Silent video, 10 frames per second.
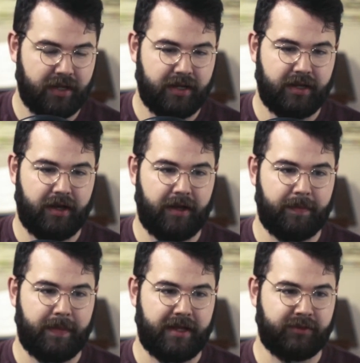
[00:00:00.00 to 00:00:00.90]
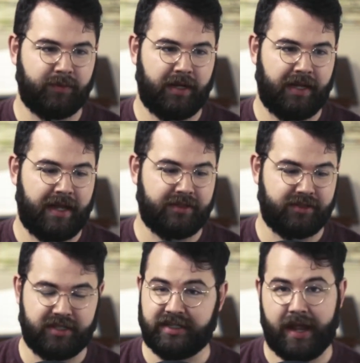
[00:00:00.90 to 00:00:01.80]
um, as well
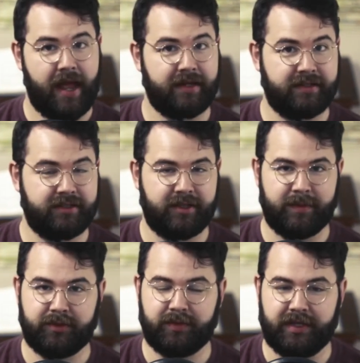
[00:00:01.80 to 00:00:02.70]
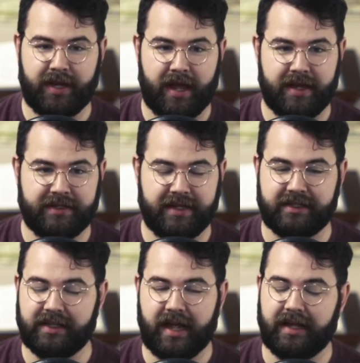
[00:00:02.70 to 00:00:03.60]
as the tag system is really nice.
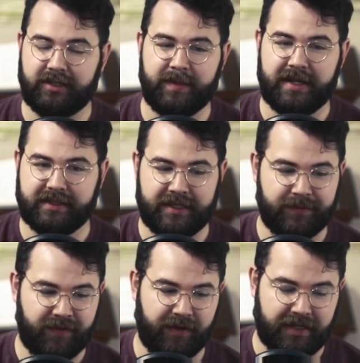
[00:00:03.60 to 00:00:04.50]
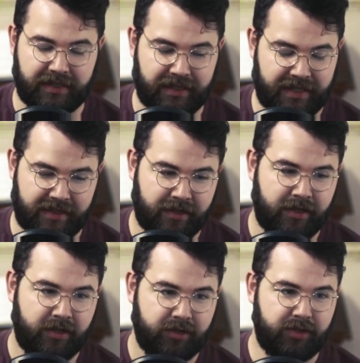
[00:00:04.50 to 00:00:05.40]
It's a lot, to me, it seems very clean
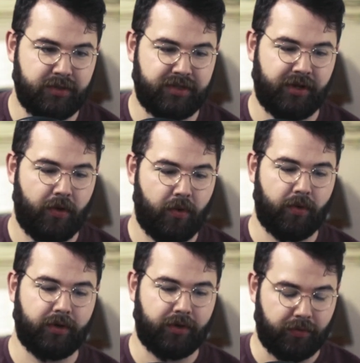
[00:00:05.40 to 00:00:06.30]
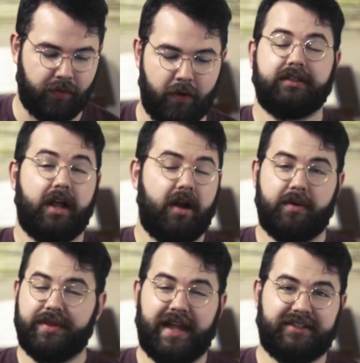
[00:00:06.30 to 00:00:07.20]
using Org-Roam. All right,
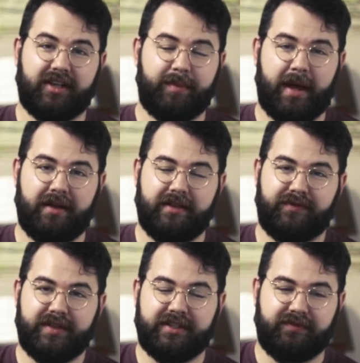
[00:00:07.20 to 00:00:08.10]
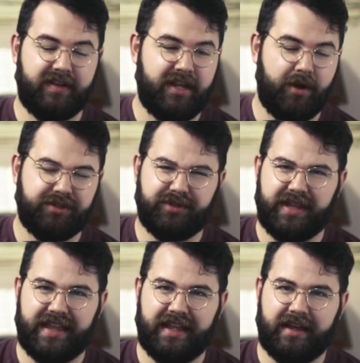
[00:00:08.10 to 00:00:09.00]
well, that's about it for this video. Is there
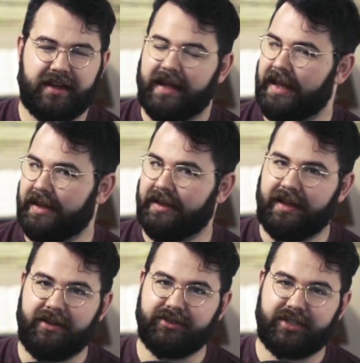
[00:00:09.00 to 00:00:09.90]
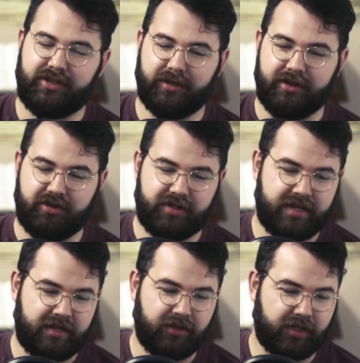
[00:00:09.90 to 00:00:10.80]
anything uh, else that you're
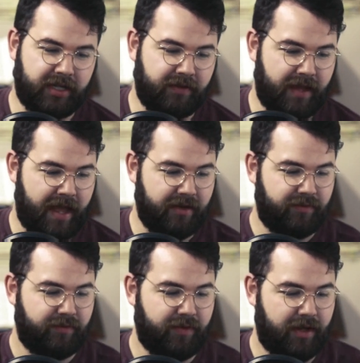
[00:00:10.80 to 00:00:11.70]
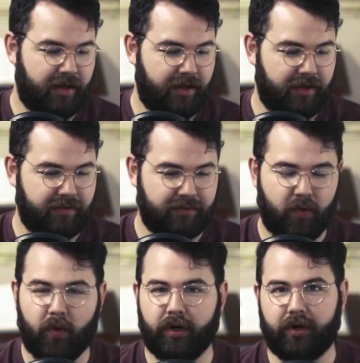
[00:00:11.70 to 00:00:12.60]
interested in looking at uh,
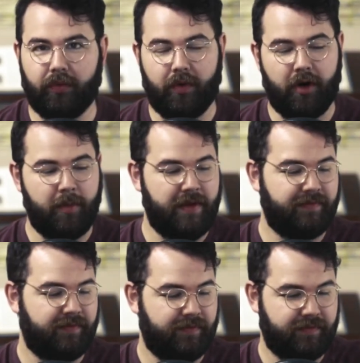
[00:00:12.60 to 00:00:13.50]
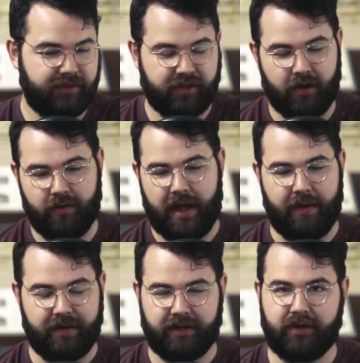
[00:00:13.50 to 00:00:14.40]
Org-Roam? If so, I
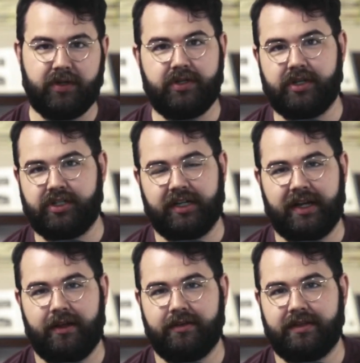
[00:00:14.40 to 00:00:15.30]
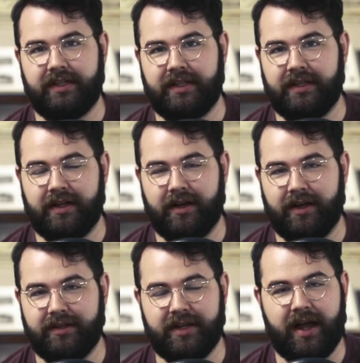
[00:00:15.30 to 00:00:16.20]
would encourage you to check out the
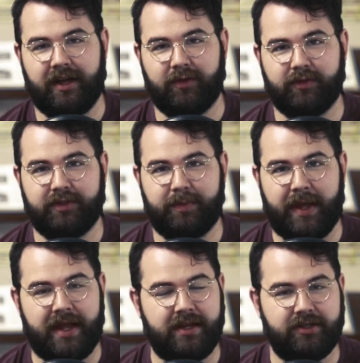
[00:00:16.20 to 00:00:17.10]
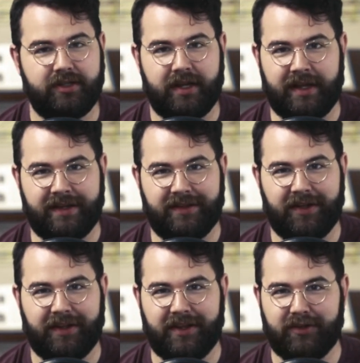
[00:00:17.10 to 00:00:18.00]
uh, docs page and
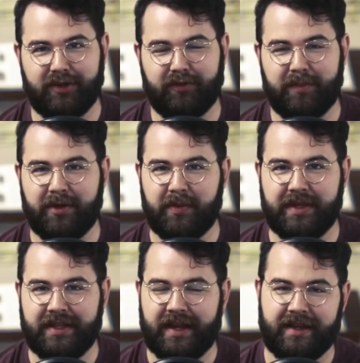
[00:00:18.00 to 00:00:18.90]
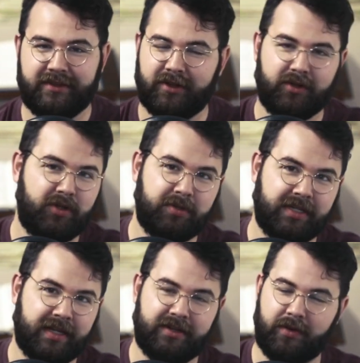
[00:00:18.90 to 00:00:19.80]
uh, get yourself familiar with it and start
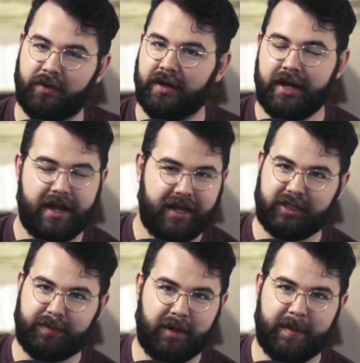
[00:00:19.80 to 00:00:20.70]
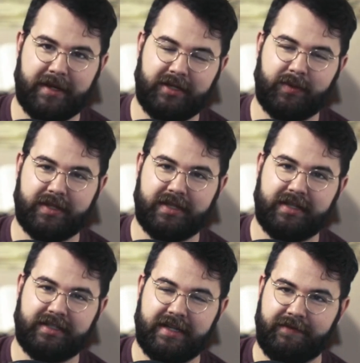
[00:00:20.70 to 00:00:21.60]
using it or experimenting with it to
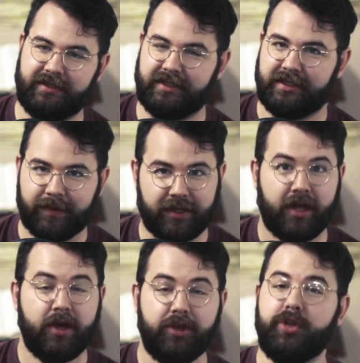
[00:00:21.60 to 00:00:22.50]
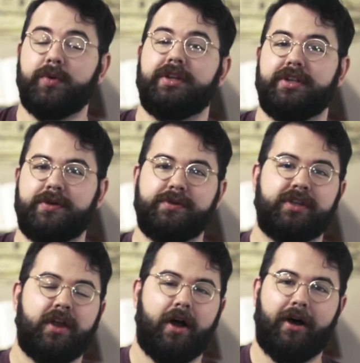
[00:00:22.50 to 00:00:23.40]
see if this is something you want to use
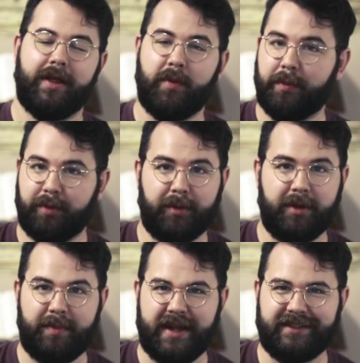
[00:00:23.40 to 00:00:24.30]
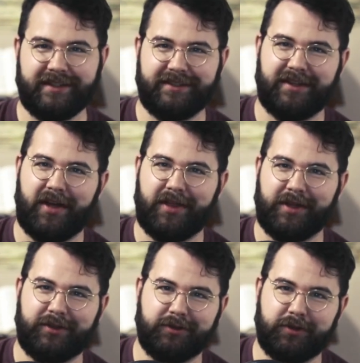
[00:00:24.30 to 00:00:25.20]
on a more permanent basis. Uh,
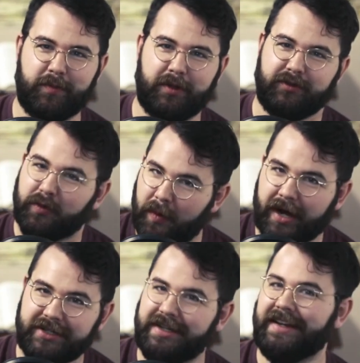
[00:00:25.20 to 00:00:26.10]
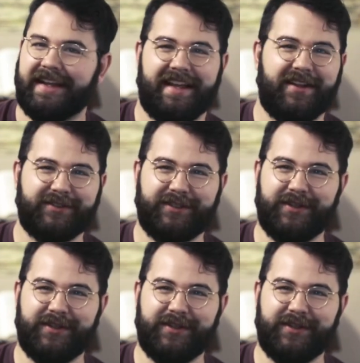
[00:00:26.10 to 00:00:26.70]
thanks so much for watching, and I'll see you